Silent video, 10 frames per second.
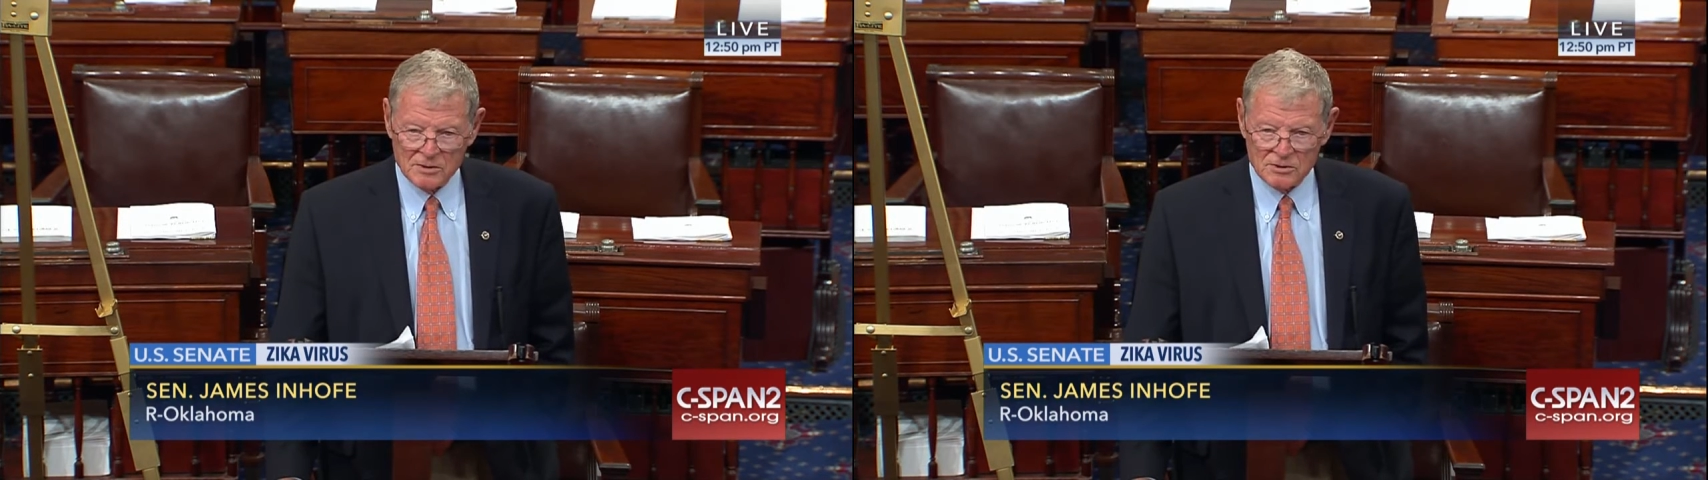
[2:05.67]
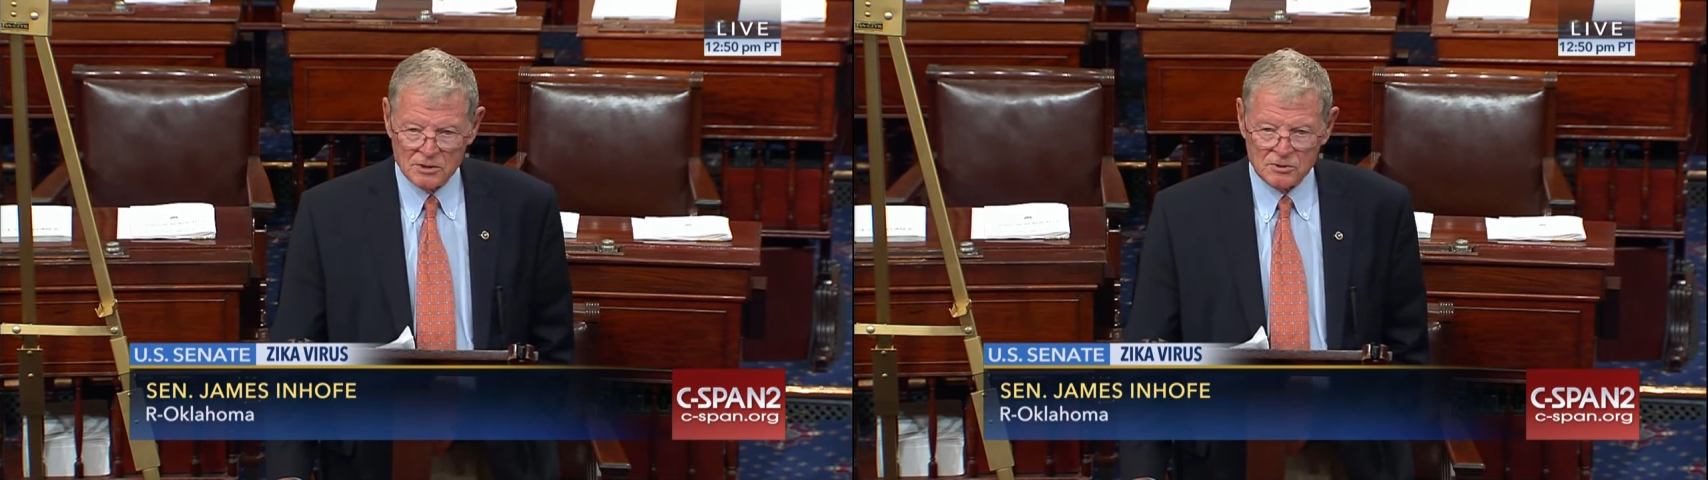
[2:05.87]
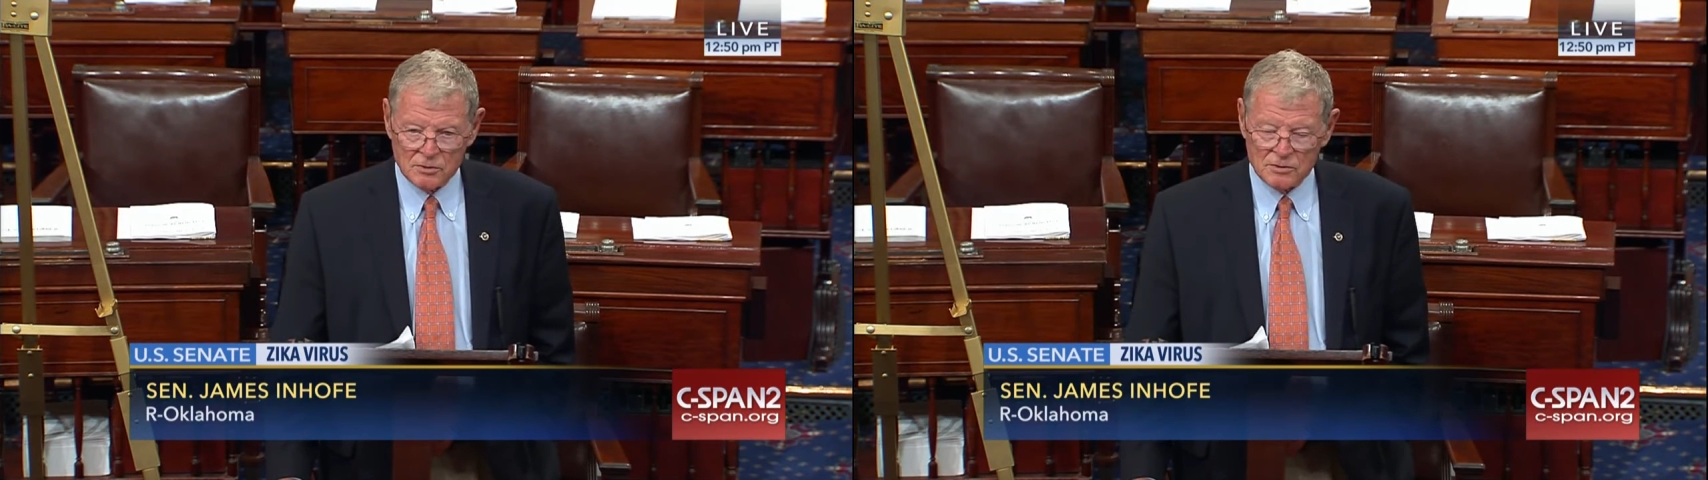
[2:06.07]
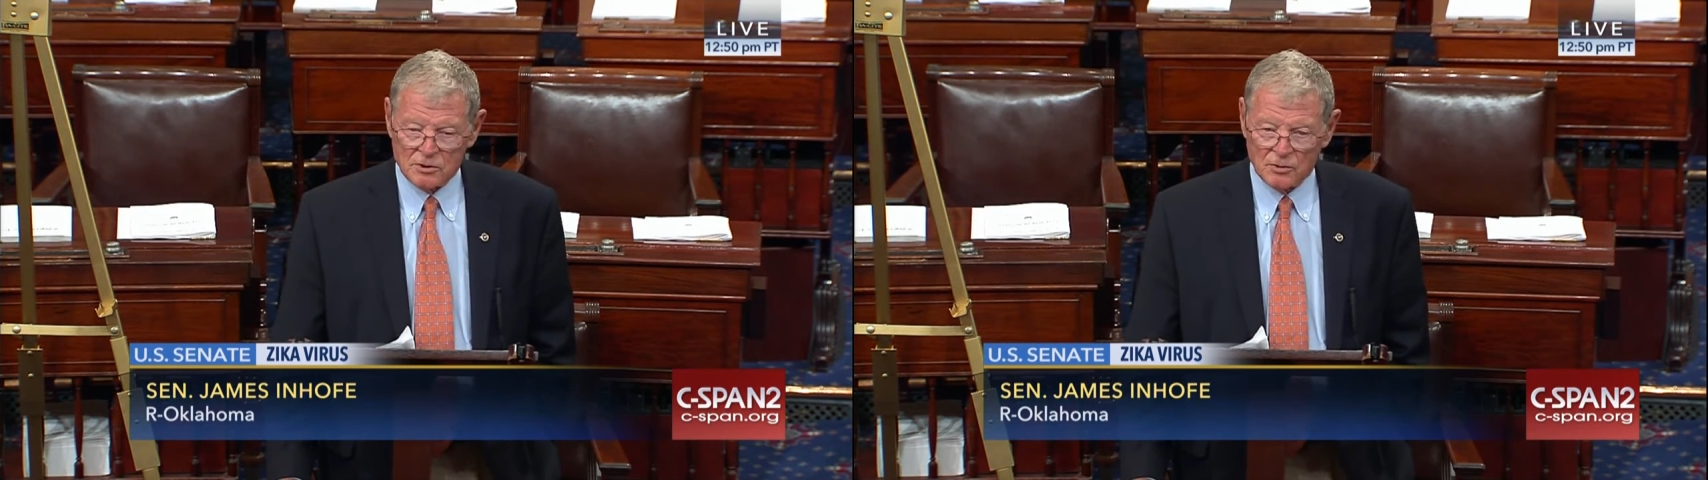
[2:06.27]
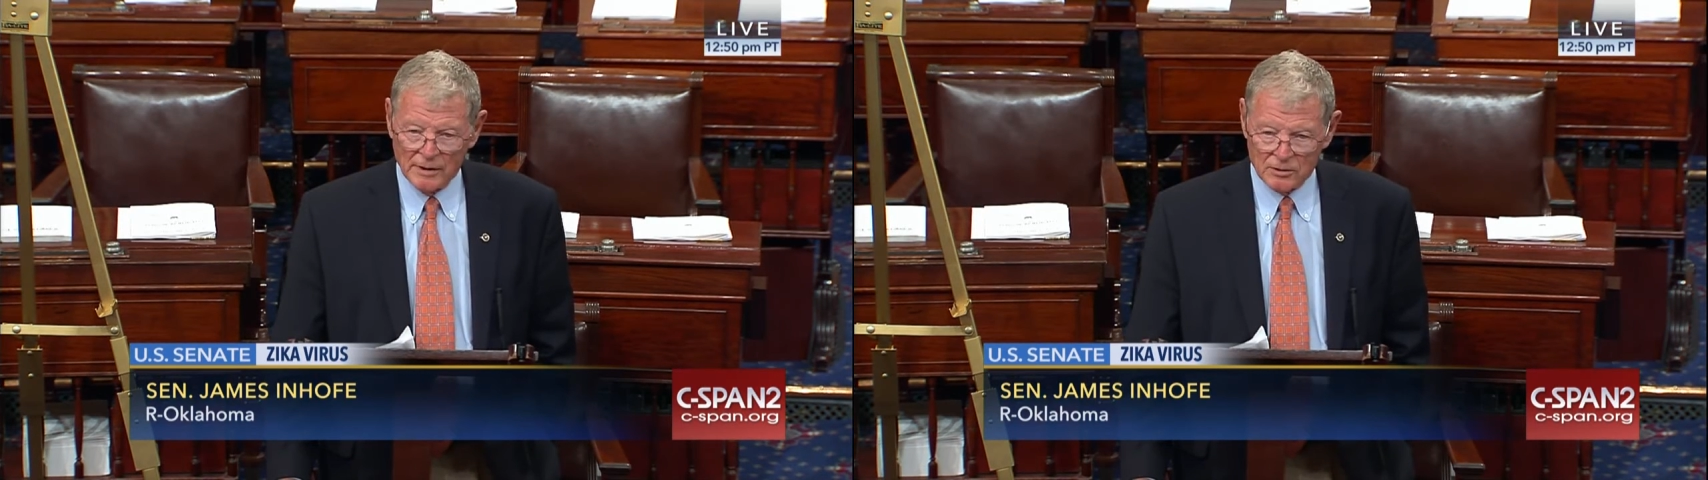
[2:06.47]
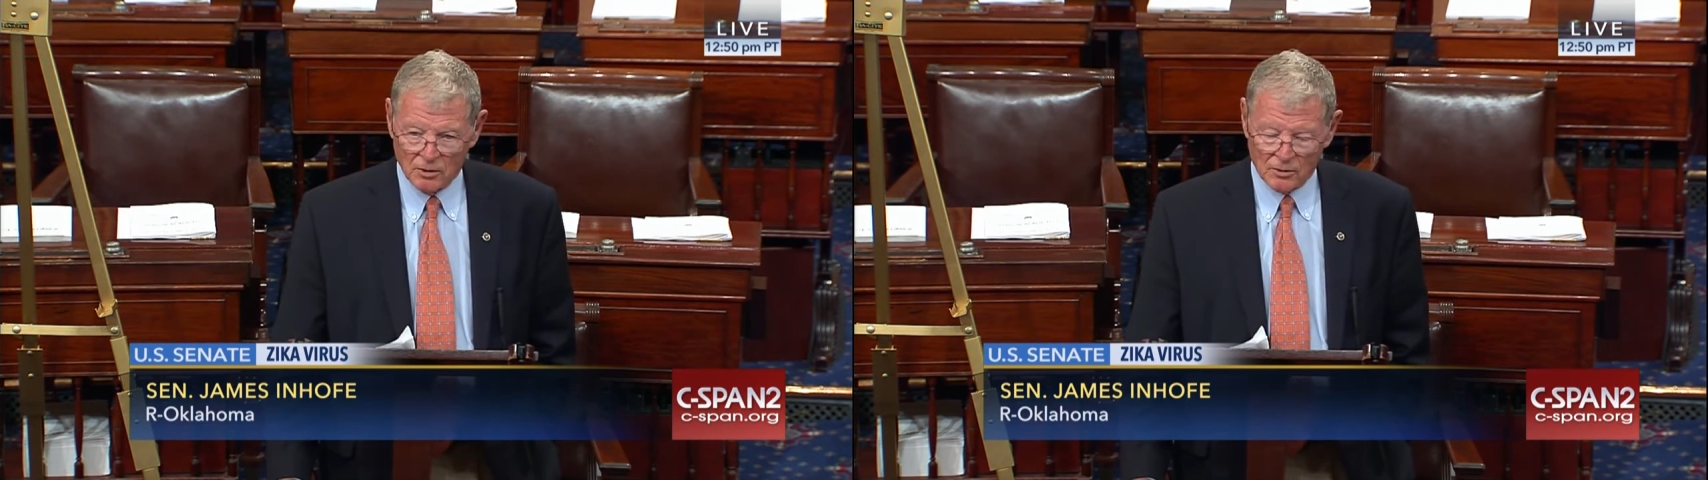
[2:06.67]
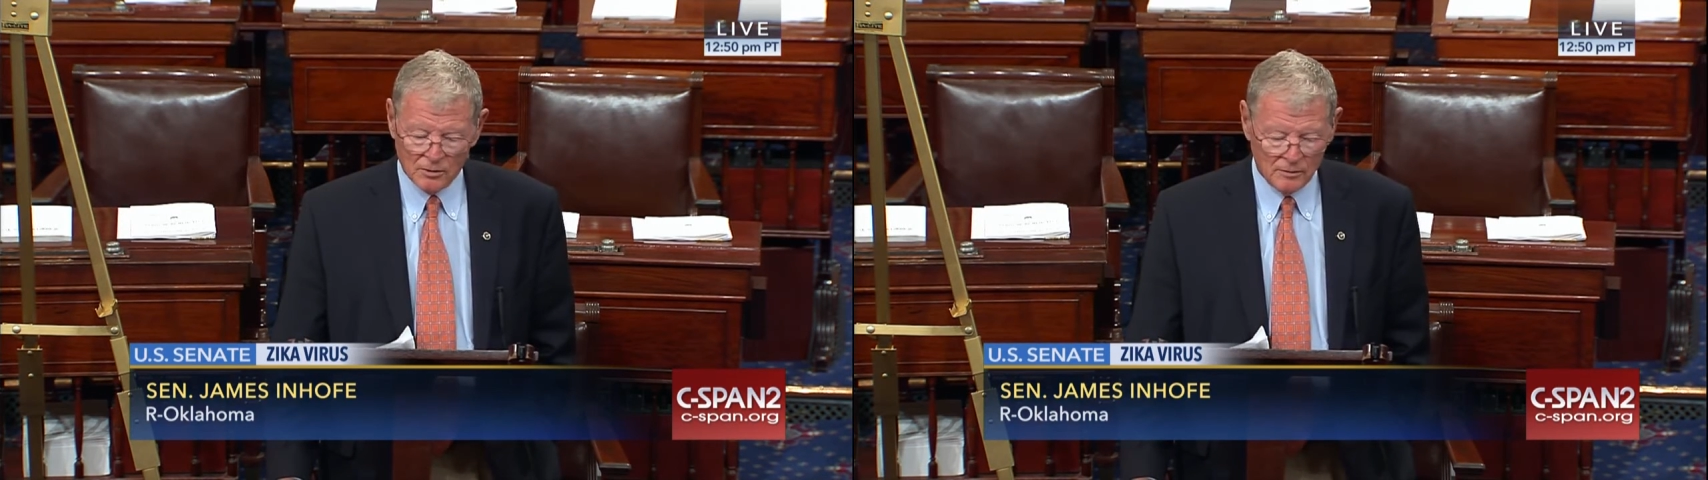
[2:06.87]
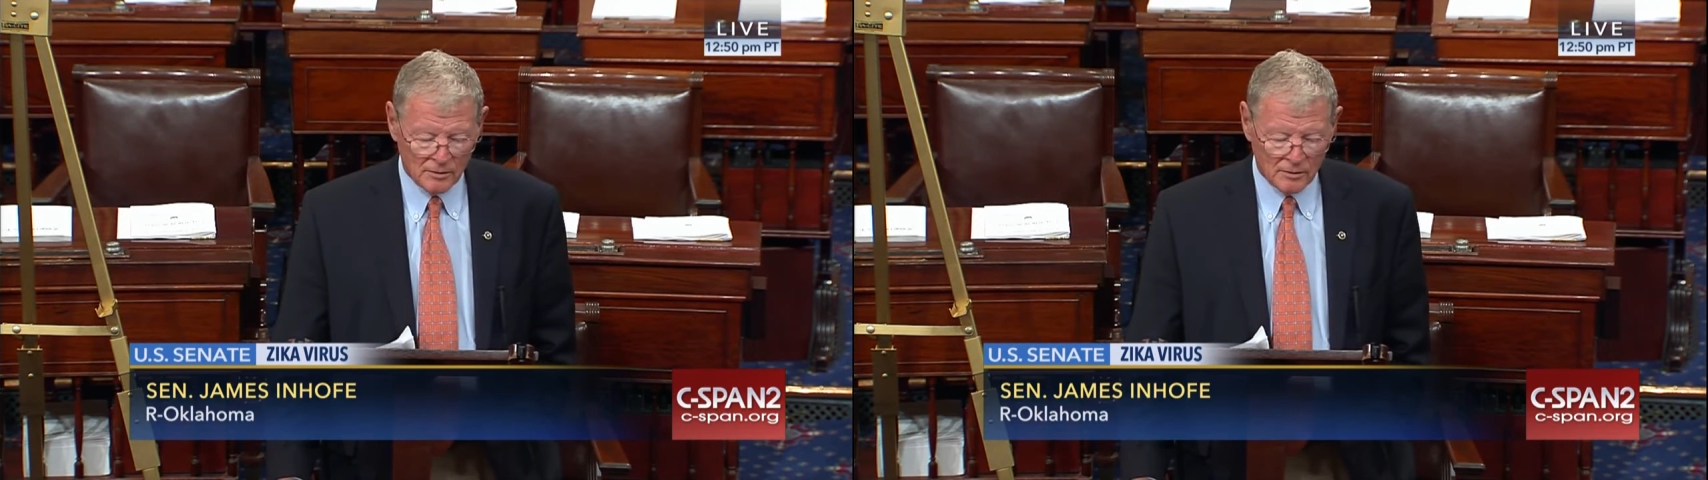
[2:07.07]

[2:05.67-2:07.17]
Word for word: sister's granddaughter.